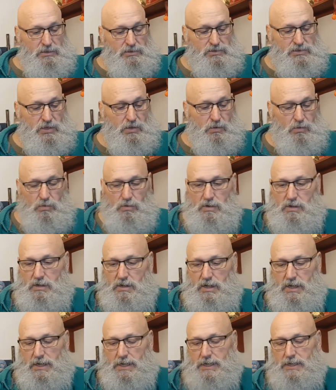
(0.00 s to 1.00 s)
So,
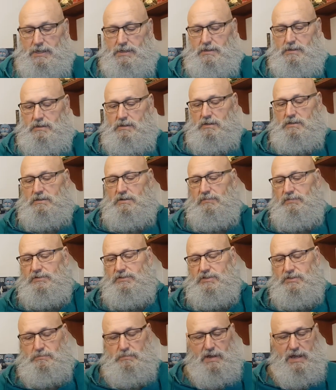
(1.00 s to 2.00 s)

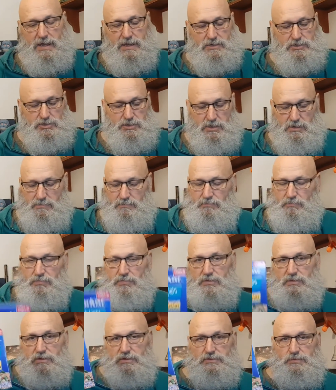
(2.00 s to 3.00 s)
difference in packaging.
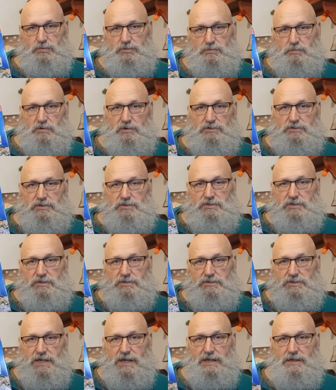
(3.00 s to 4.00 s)
This was purchased
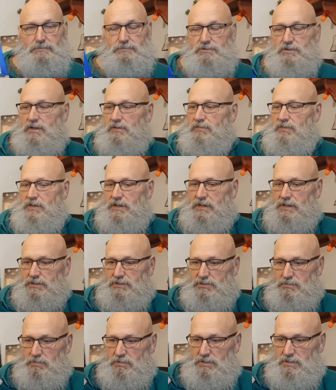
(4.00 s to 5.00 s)
at Sam's. I think I
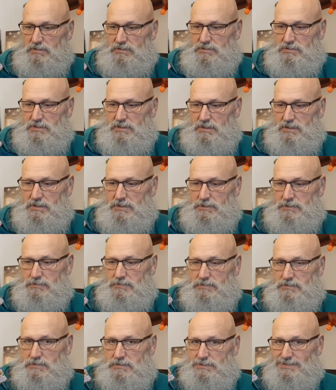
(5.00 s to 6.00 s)
spent
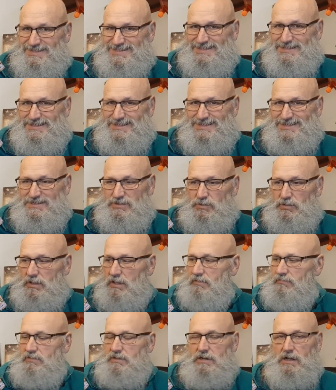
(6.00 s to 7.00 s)
$10 to
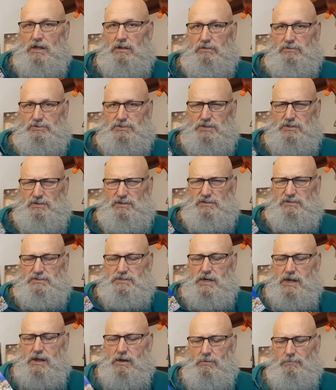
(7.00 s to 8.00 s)
$11 on
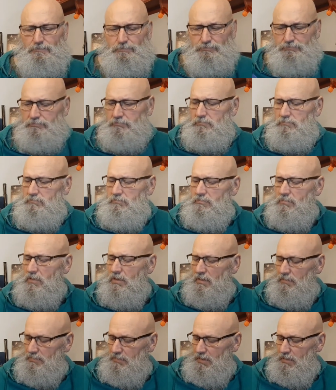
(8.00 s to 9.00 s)
this now.
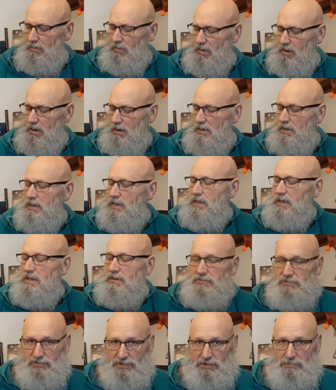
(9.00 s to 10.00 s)
There are
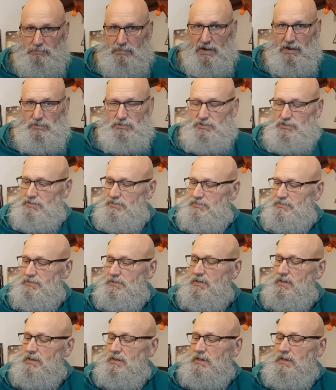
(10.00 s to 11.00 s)
10 pouches,
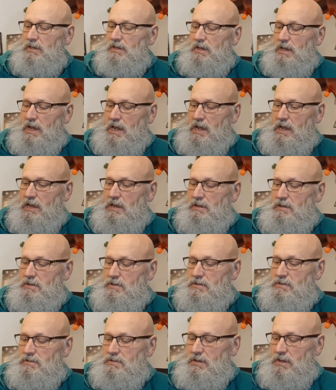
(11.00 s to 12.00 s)

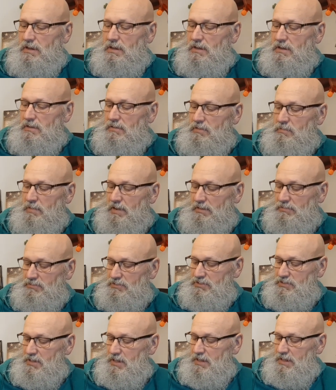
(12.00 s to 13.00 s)
and the pouch
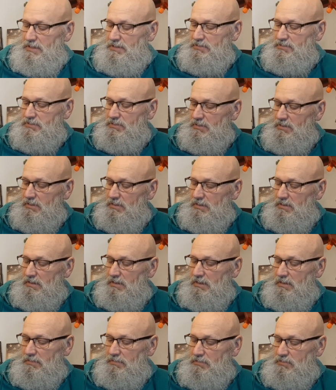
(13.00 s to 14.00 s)
size,
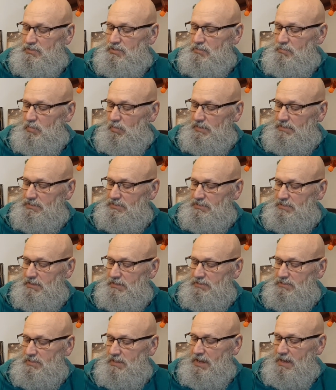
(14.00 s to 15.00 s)
they're
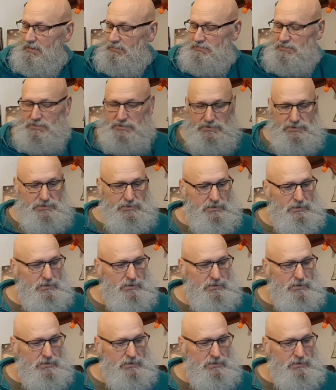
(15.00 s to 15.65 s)
2.6 ounces.